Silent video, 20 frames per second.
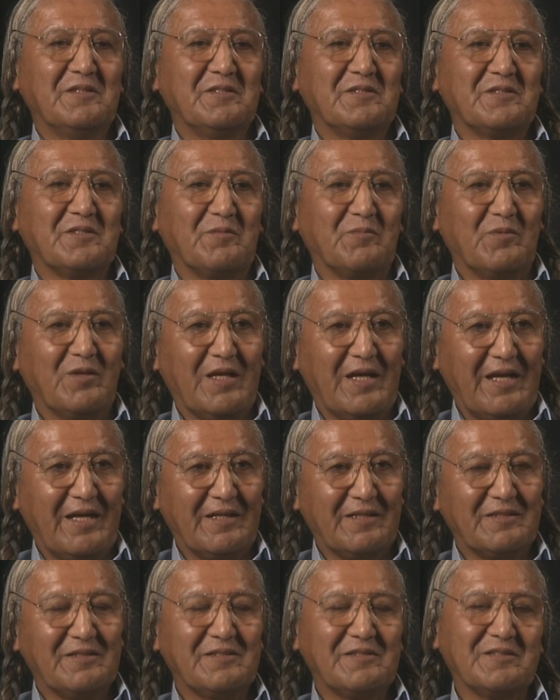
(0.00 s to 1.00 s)
some
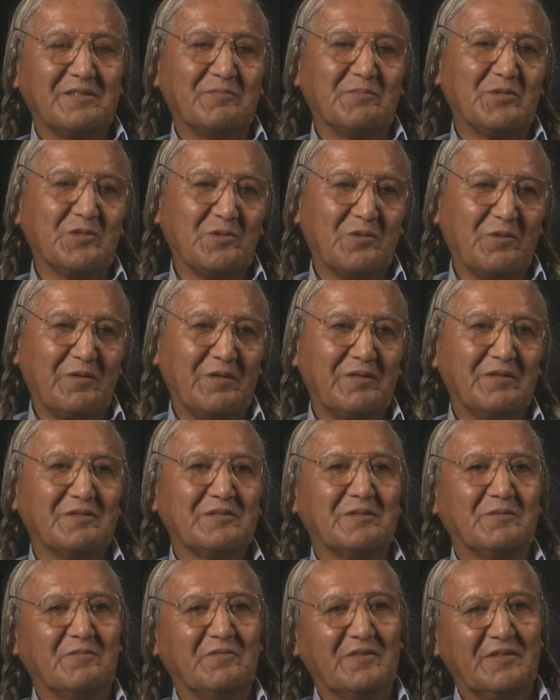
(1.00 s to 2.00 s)
land, some soil,
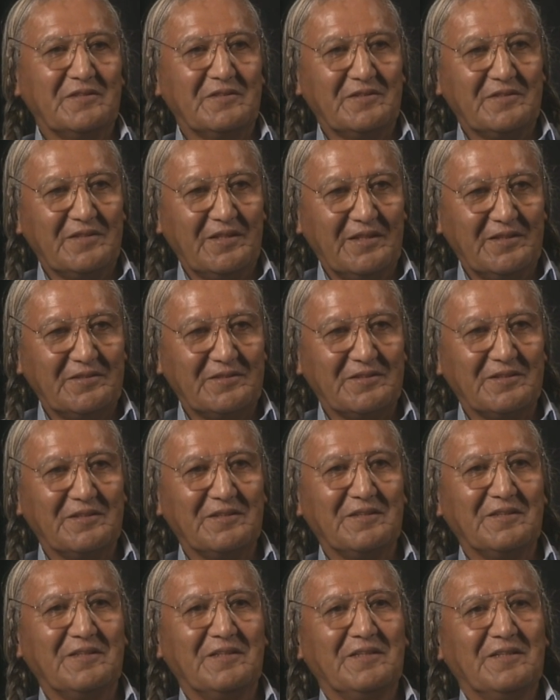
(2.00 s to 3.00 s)
some vegetation